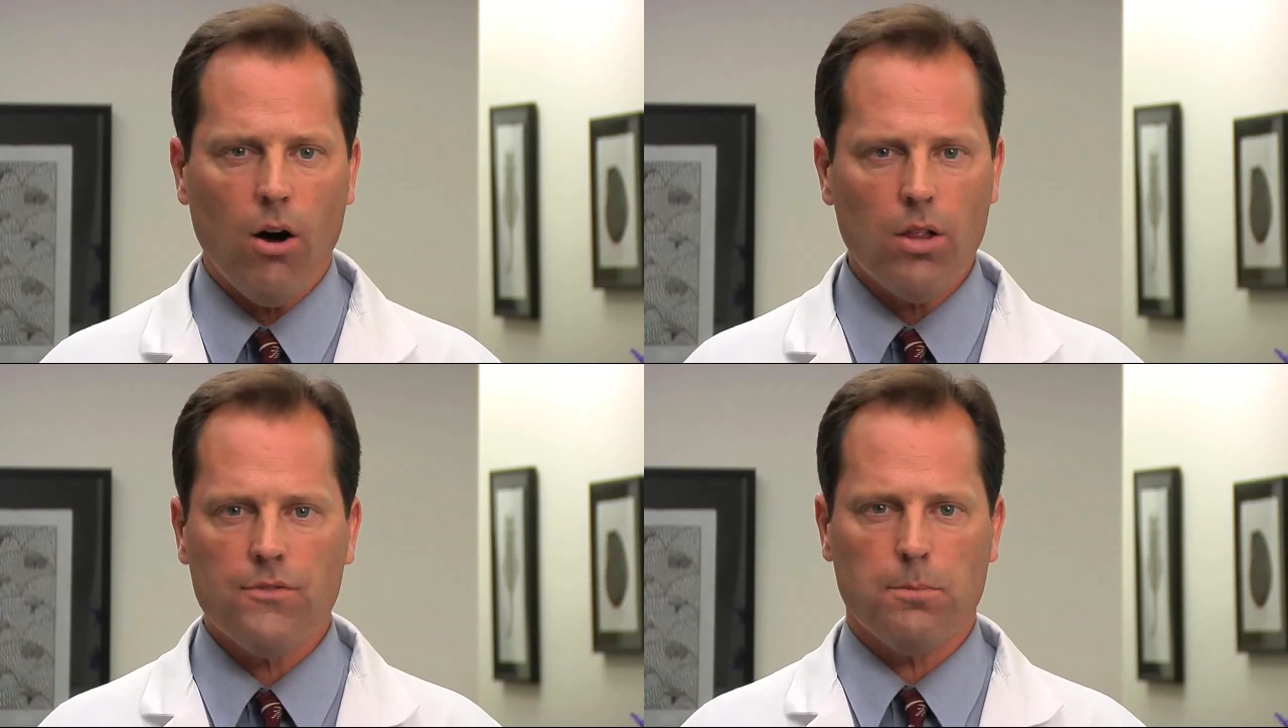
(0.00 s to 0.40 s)

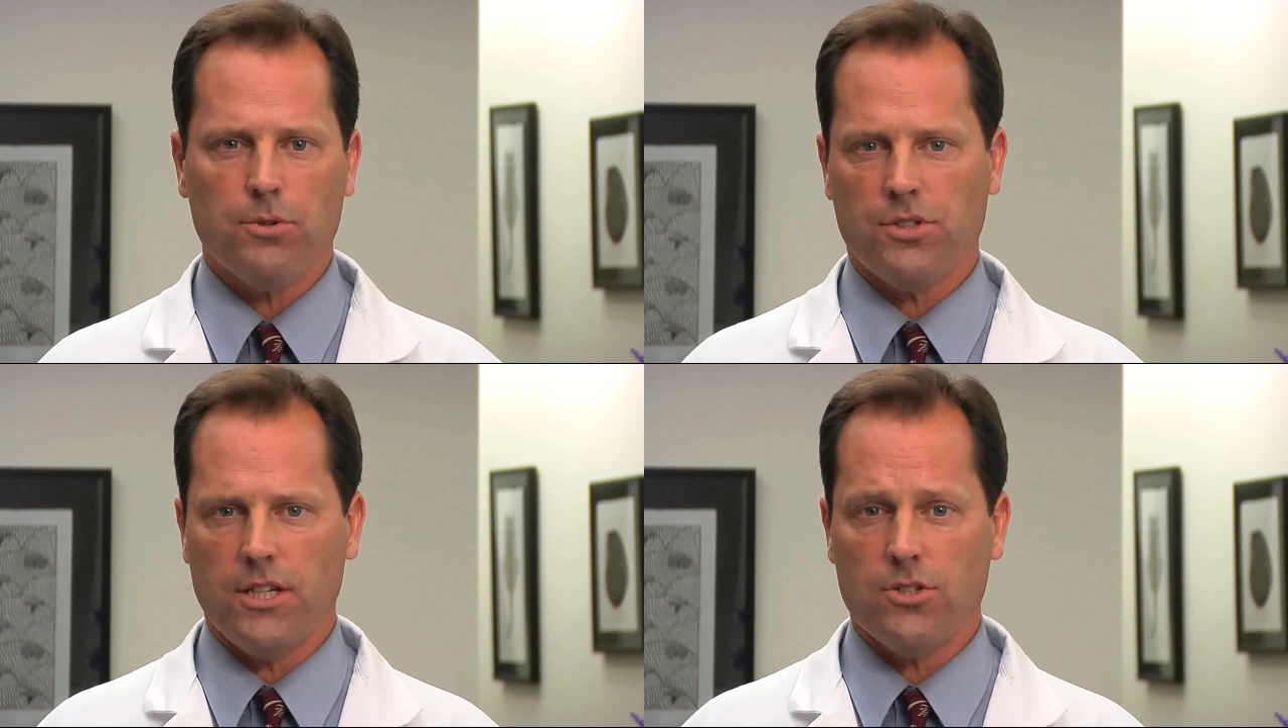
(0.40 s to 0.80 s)
all of the
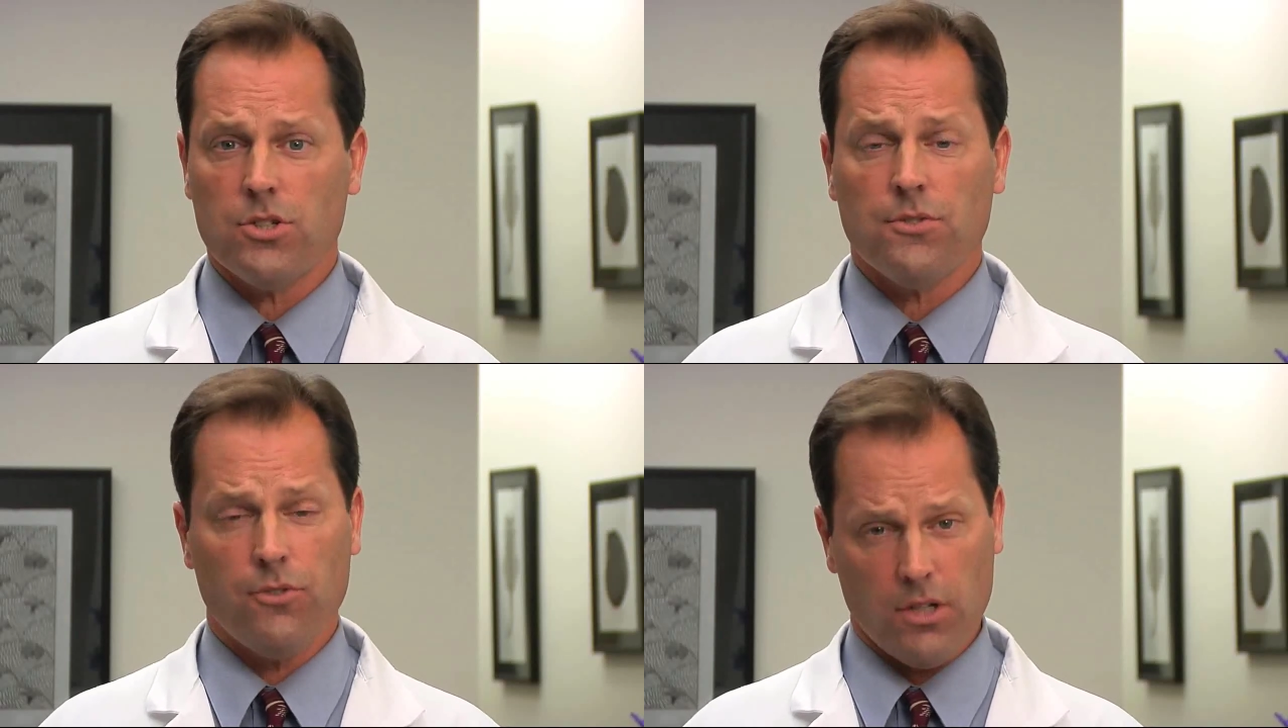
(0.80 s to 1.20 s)

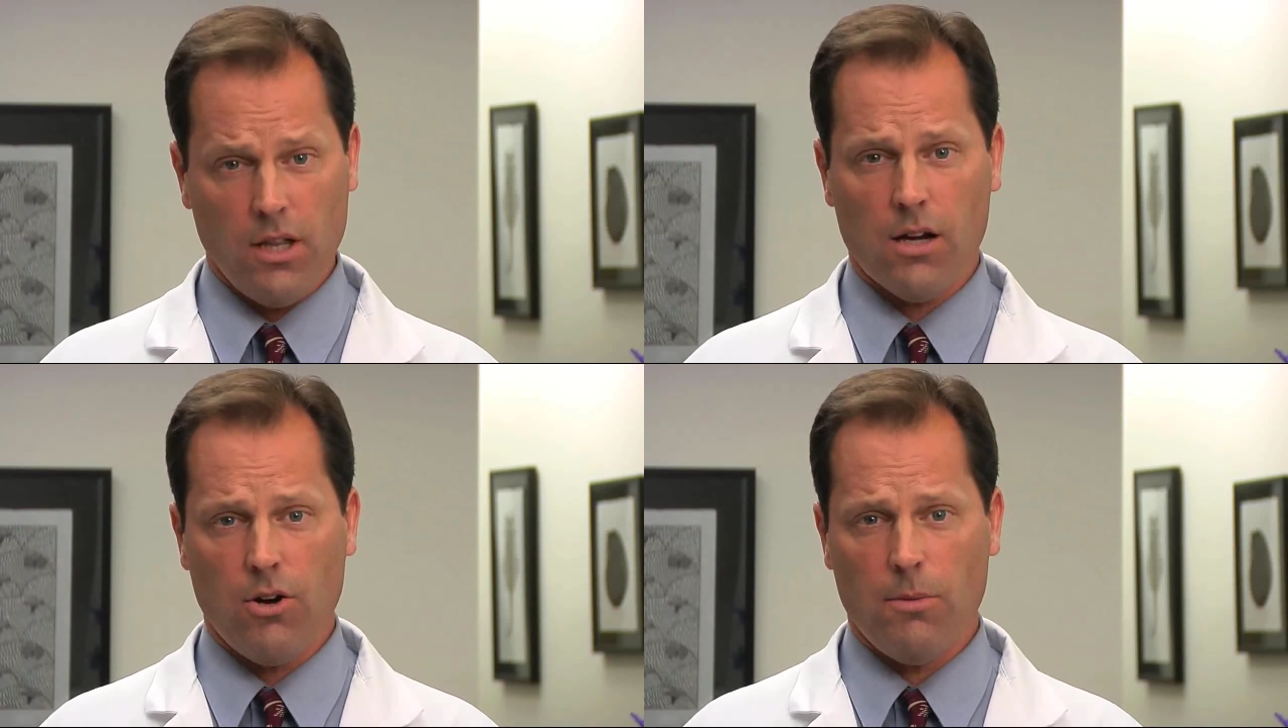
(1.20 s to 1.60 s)
procedures for
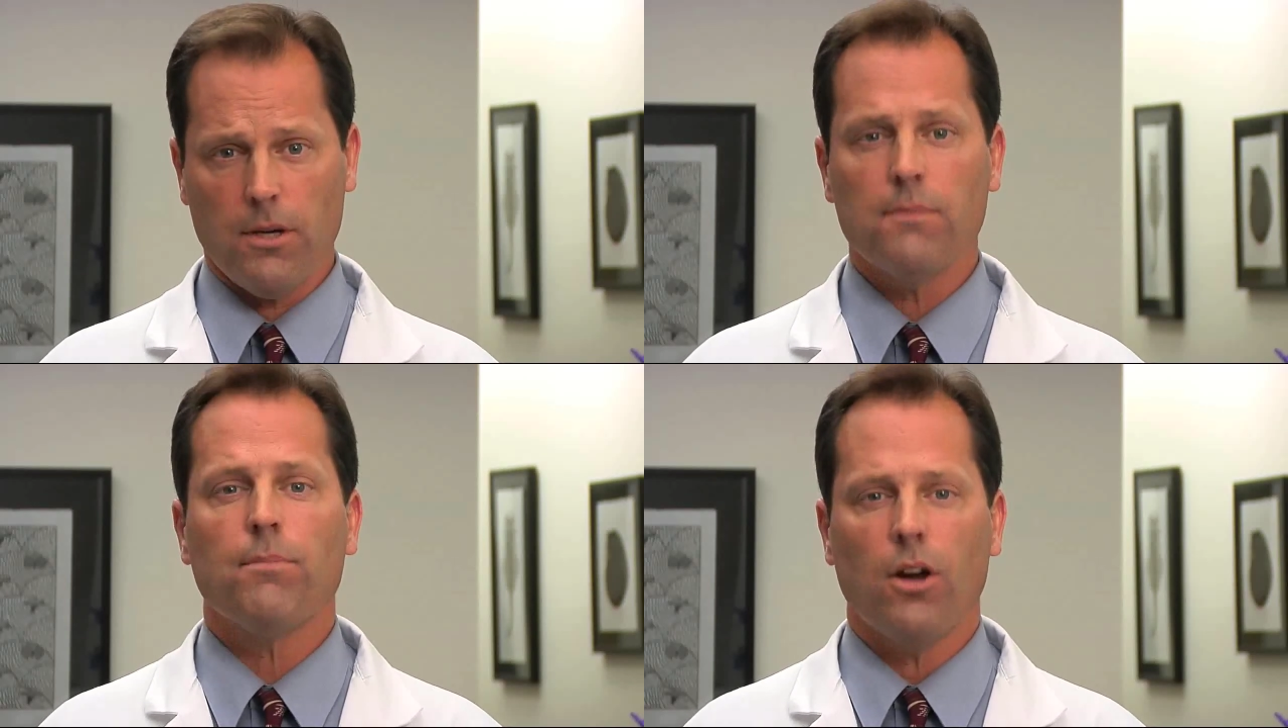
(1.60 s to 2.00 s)

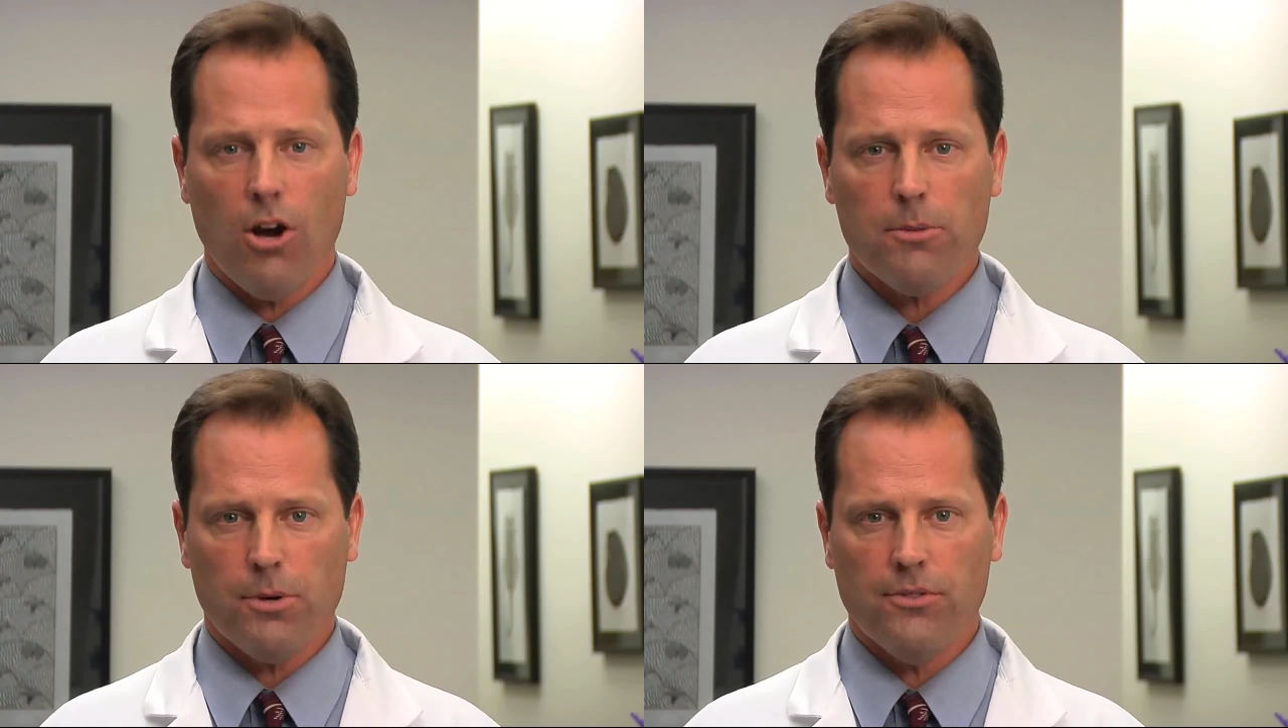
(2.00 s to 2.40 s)
glaucoma
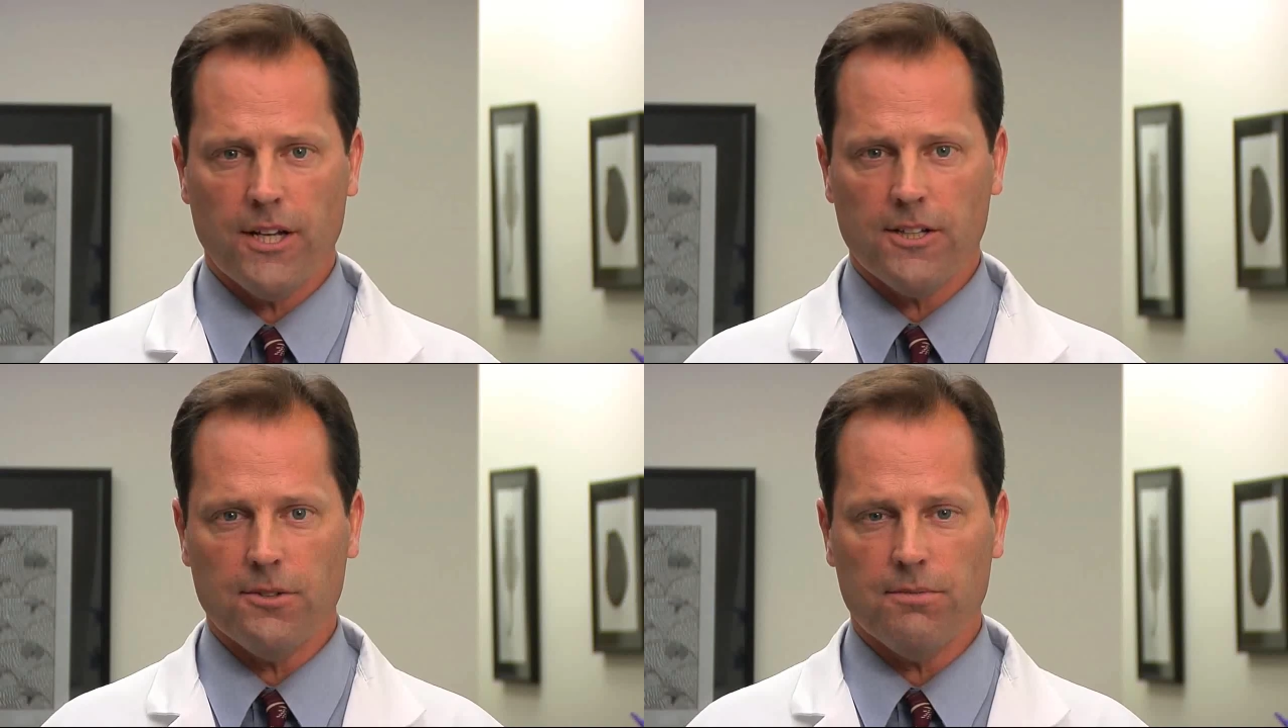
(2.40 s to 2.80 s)
are
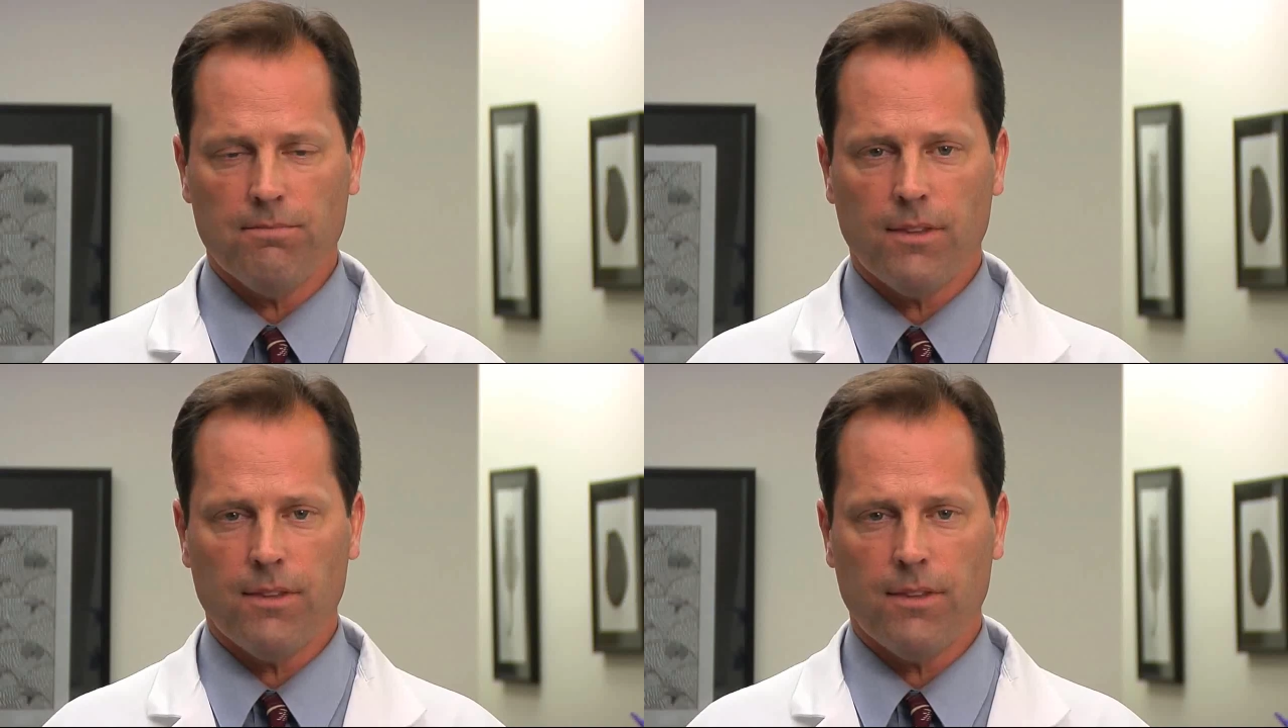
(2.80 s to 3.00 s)
preventative.